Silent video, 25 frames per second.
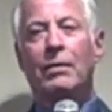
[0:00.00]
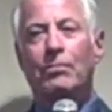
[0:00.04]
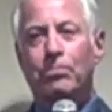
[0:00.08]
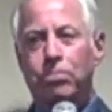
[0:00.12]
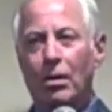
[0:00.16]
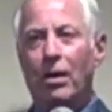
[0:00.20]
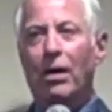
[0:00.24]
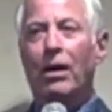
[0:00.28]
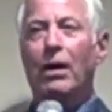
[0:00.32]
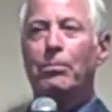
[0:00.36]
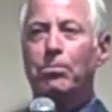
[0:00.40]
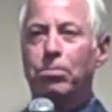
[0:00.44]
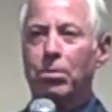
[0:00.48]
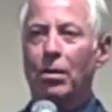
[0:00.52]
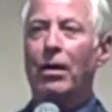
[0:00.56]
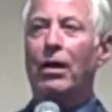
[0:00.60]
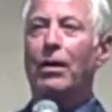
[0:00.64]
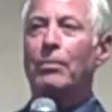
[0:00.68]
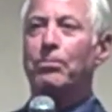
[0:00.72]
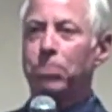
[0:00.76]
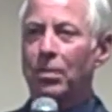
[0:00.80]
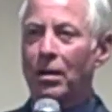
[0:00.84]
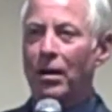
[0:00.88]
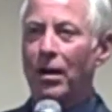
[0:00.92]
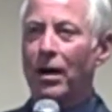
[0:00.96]
blah,
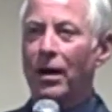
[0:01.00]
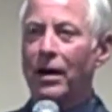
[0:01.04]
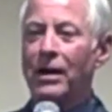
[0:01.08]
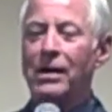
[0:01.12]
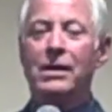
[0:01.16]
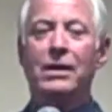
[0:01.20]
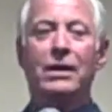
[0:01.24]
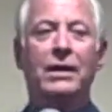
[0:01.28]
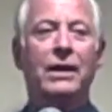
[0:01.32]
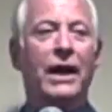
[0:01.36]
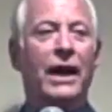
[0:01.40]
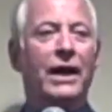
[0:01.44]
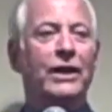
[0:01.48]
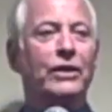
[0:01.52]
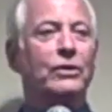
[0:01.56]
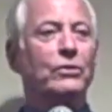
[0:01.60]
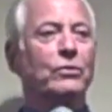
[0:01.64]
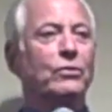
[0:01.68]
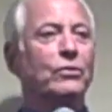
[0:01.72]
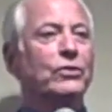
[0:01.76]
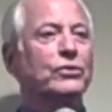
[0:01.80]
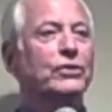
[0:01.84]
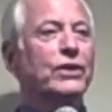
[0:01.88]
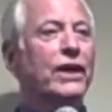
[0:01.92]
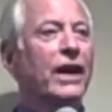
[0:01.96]
blah, blah. And
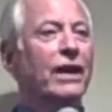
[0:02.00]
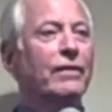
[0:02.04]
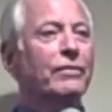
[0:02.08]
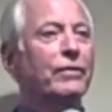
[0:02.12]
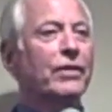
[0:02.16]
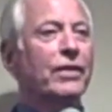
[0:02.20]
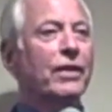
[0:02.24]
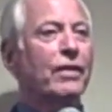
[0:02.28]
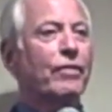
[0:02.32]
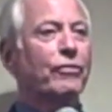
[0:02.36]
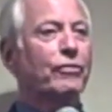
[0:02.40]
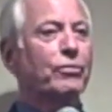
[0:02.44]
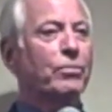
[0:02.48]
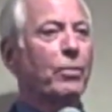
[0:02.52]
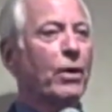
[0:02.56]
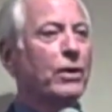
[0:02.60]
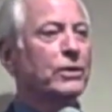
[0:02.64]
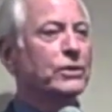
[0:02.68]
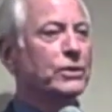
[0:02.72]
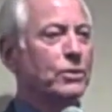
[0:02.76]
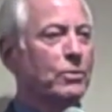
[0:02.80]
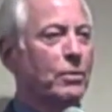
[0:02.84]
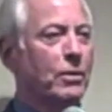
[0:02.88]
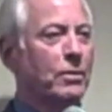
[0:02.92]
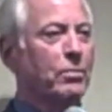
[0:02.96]
you say everything
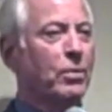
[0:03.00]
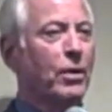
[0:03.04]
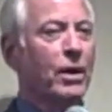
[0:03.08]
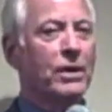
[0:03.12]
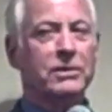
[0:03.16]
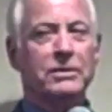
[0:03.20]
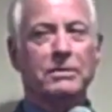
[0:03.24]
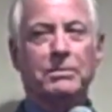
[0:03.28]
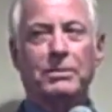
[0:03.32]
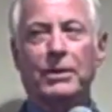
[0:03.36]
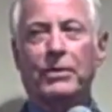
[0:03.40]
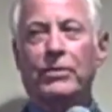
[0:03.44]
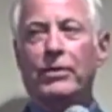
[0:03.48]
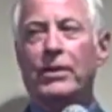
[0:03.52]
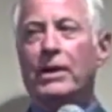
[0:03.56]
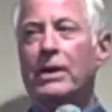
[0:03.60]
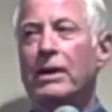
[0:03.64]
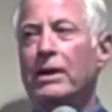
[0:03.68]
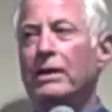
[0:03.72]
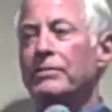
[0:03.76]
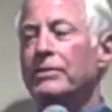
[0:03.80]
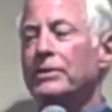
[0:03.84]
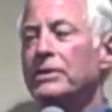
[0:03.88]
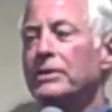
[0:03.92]
smart you could possibly think of